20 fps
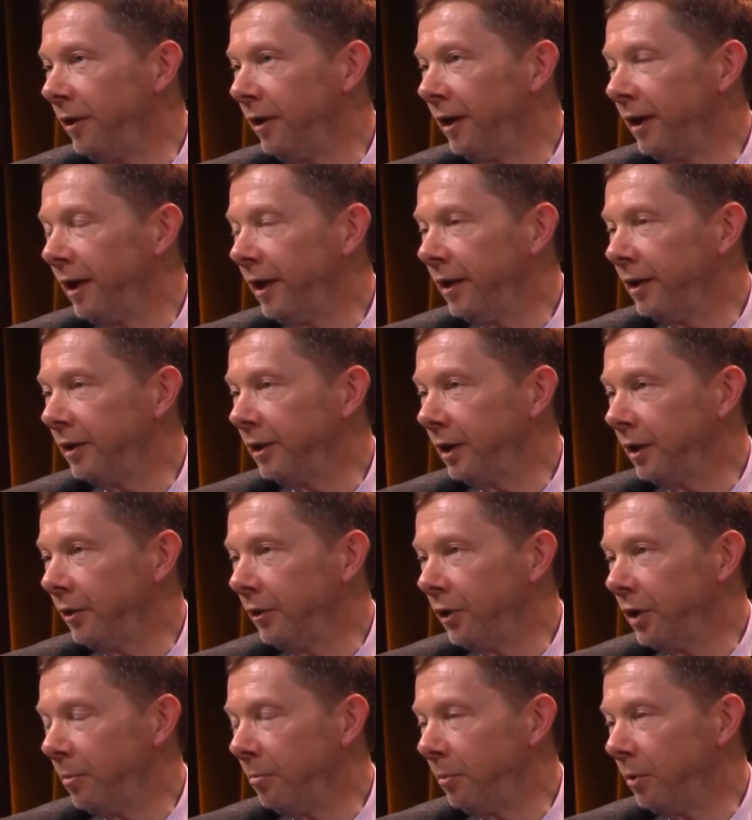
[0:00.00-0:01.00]
and
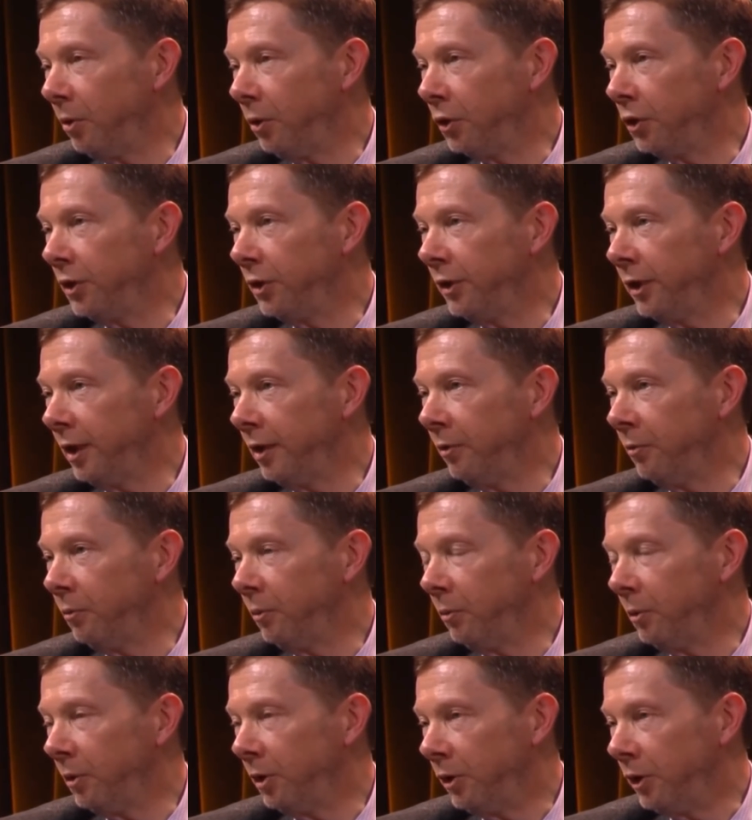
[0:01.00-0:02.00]
the emotion then
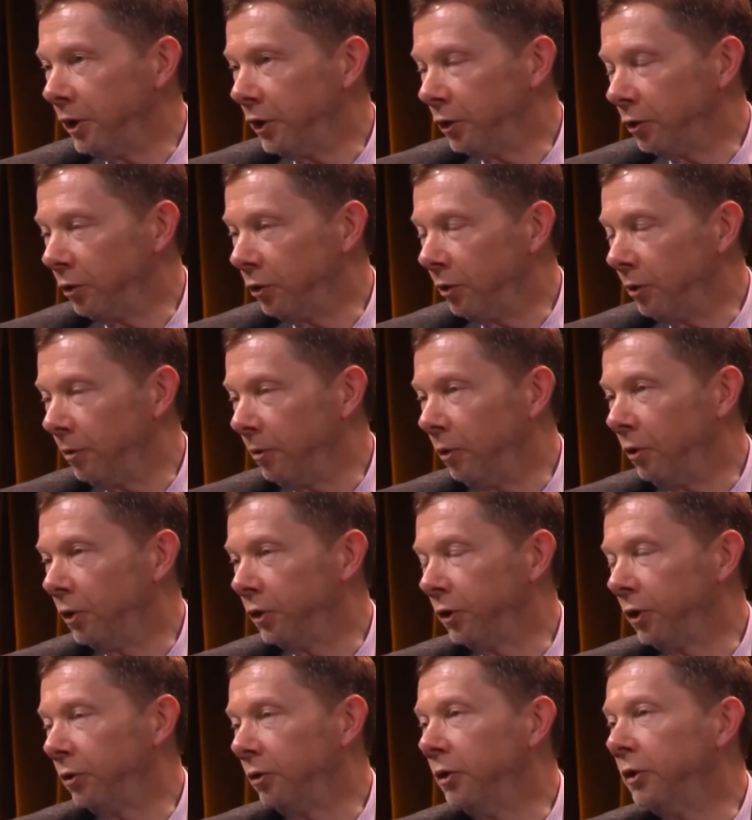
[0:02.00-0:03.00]
is
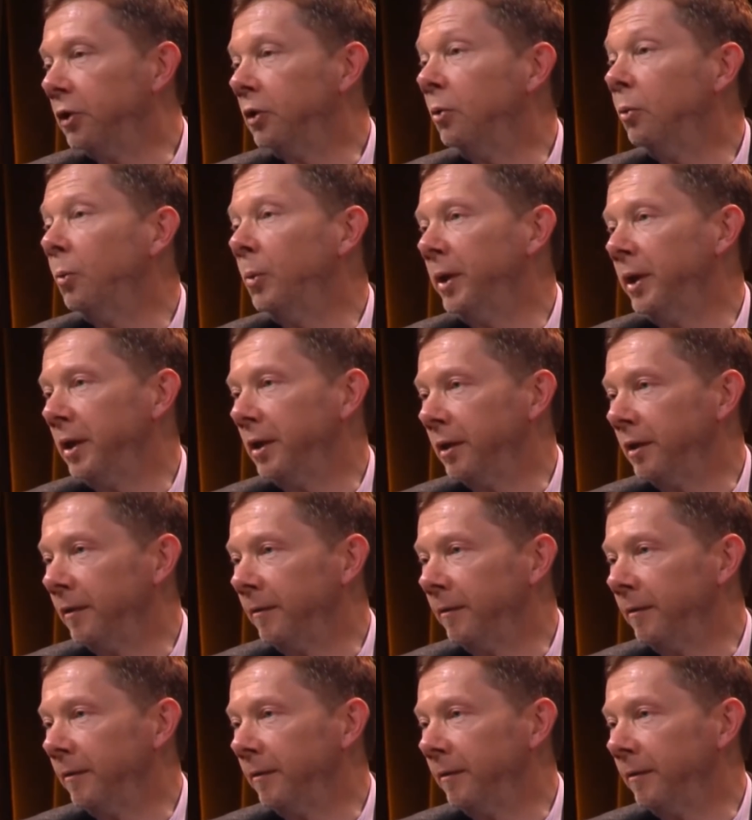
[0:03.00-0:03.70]
also going to weaken.